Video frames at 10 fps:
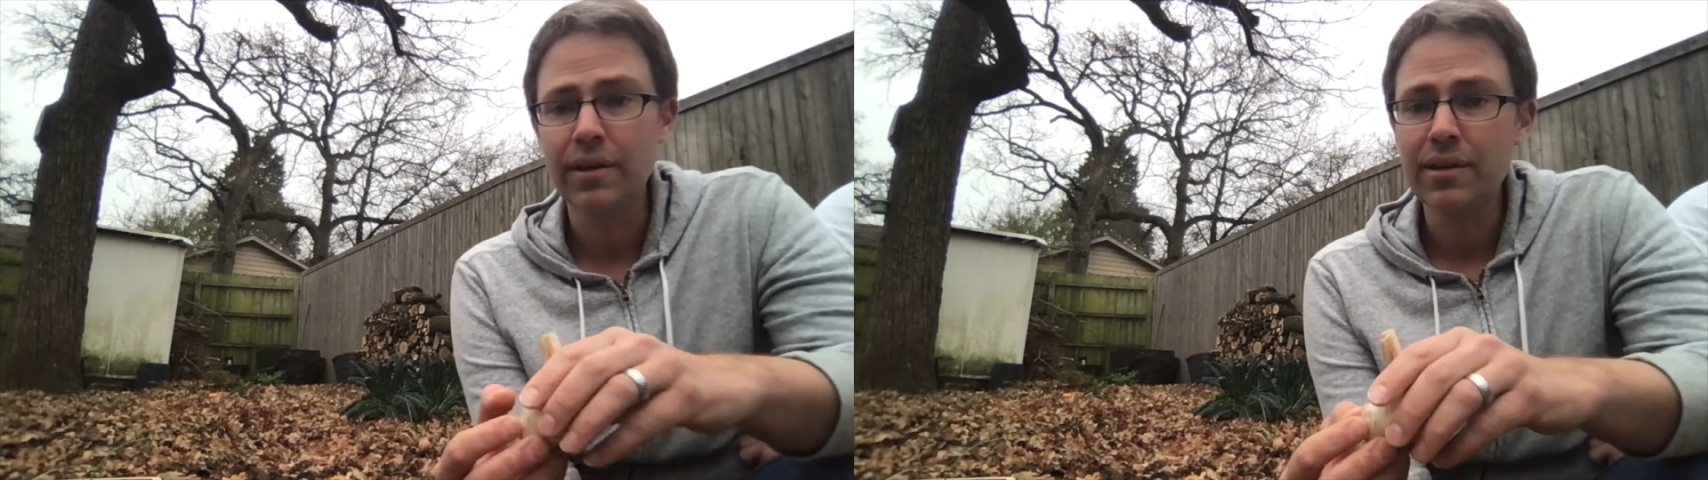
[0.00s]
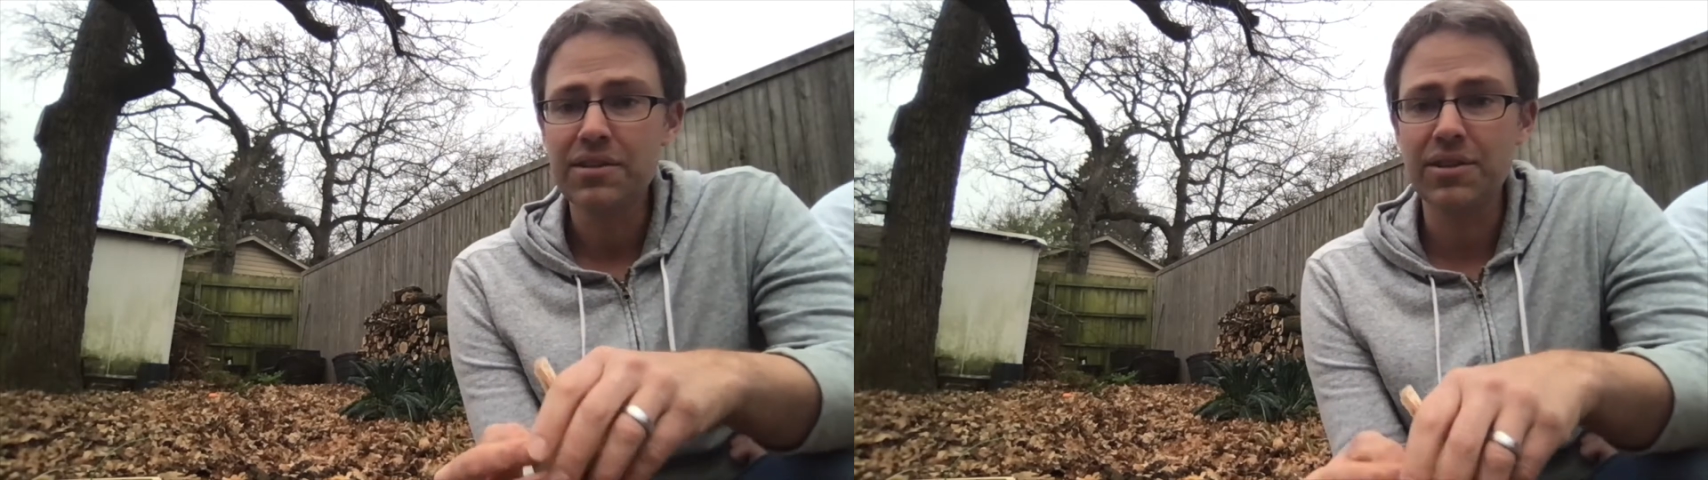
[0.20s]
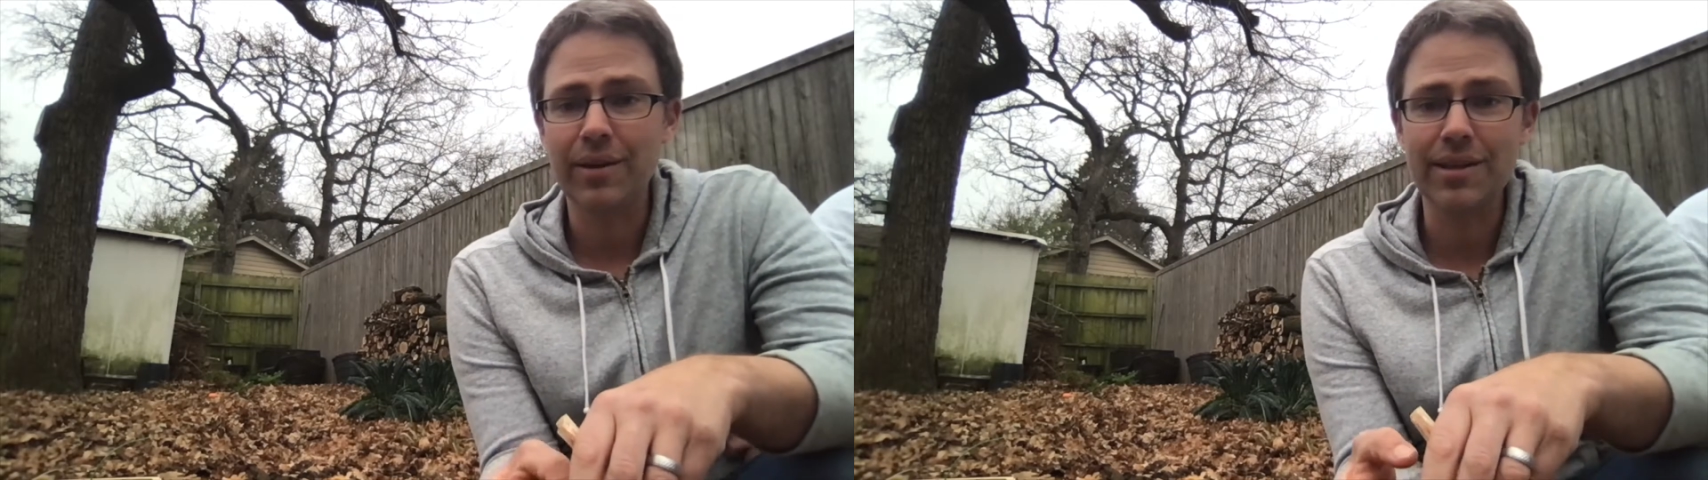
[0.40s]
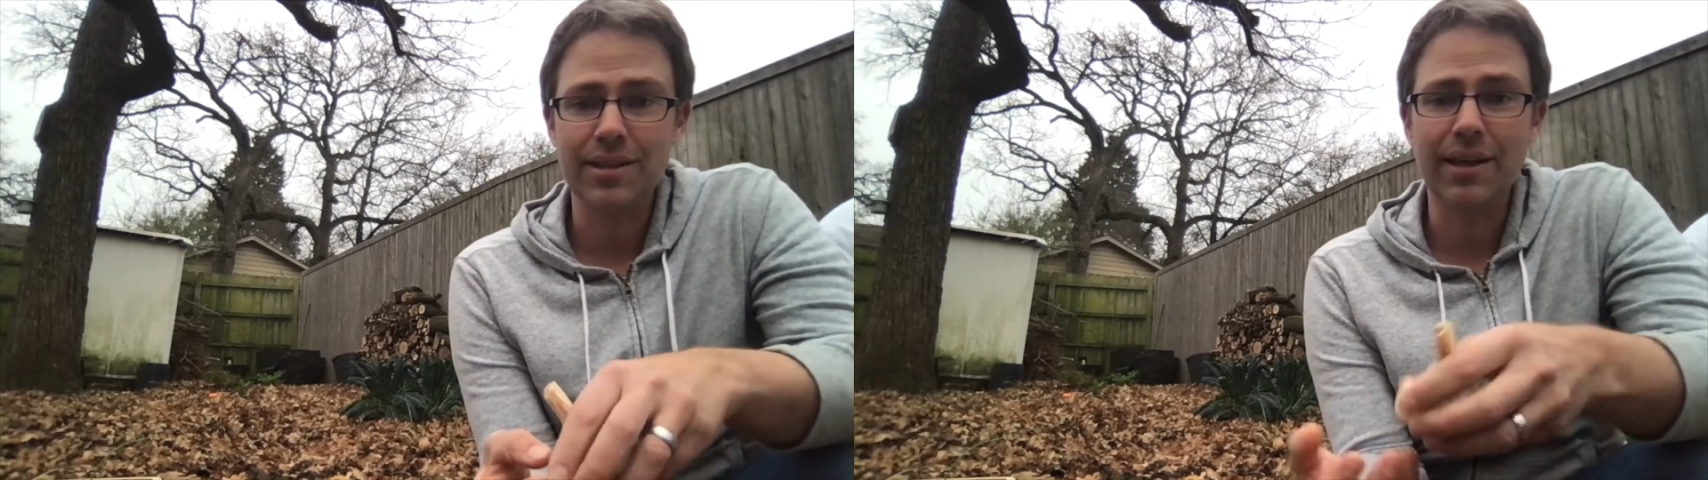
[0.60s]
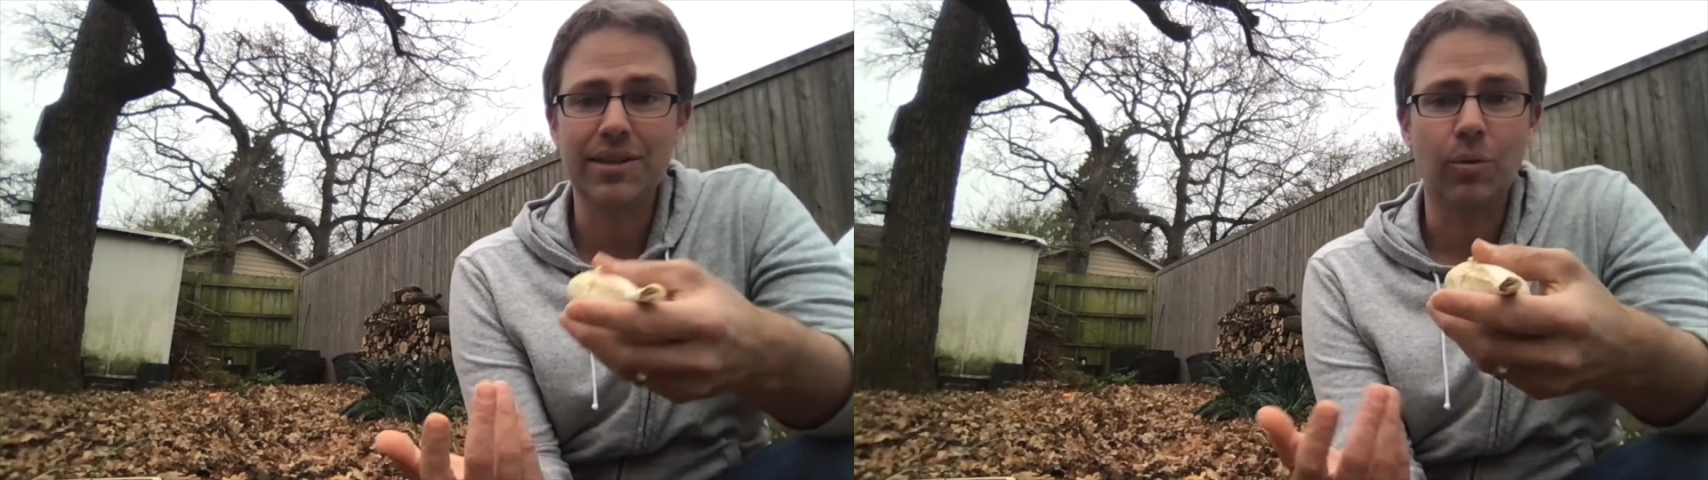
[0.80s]
So I guess it
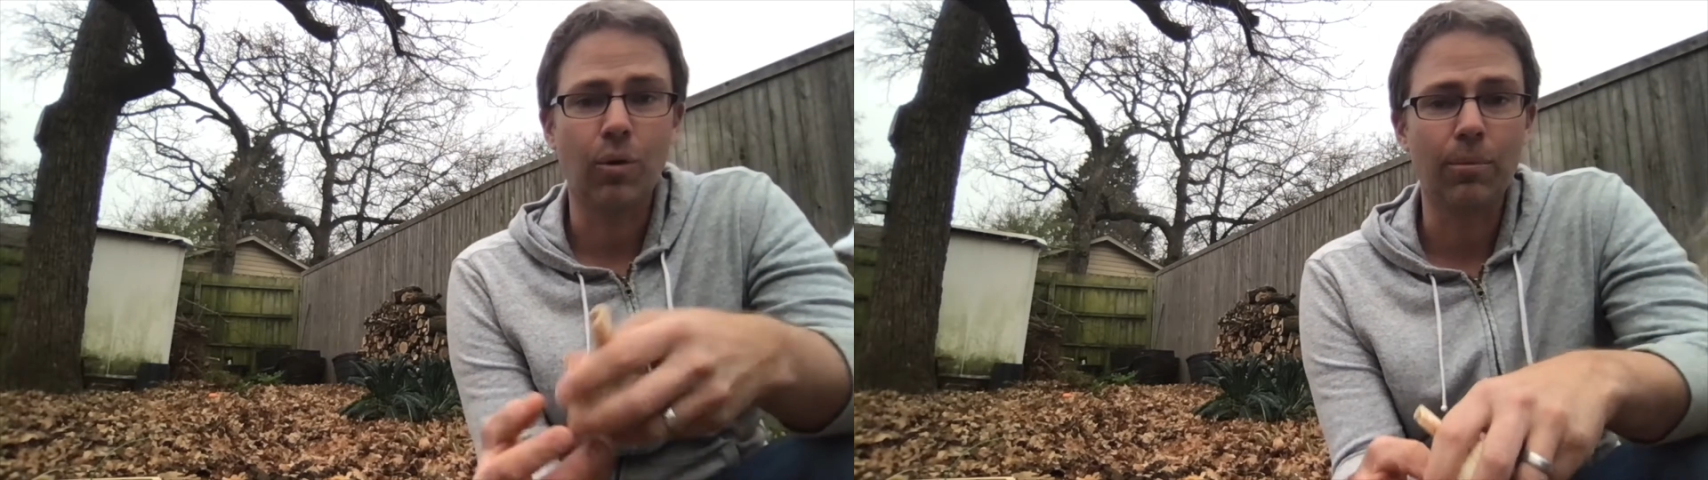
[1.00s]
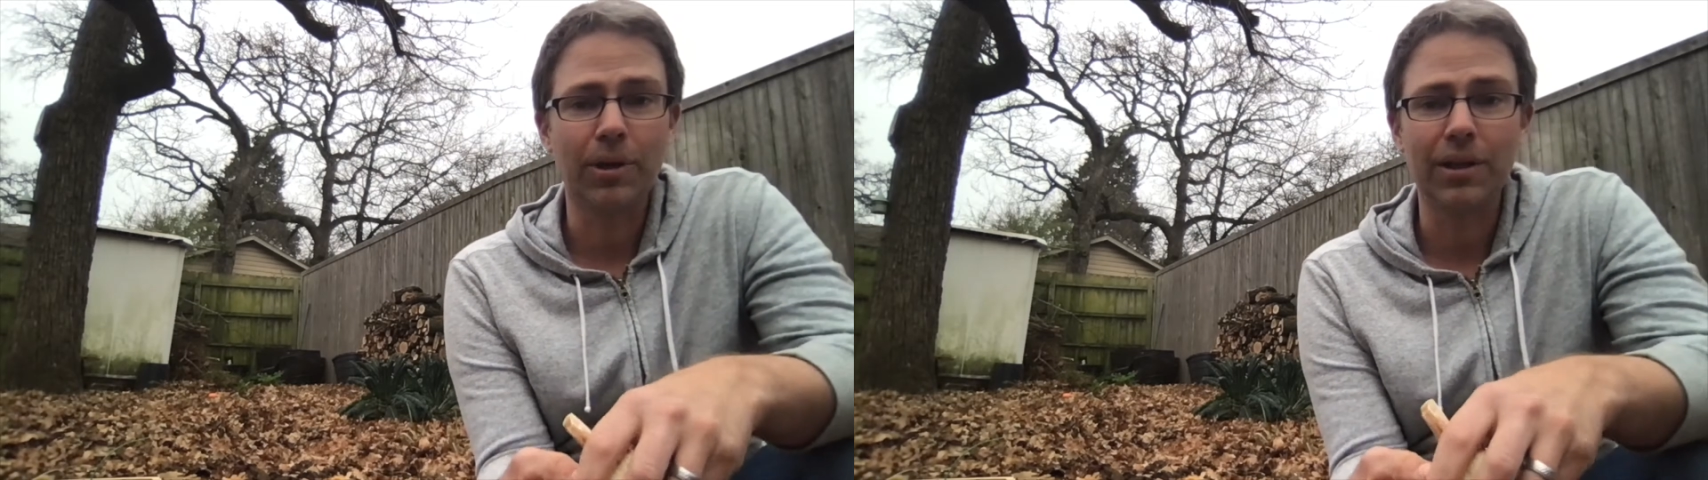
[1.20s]
likes a warmer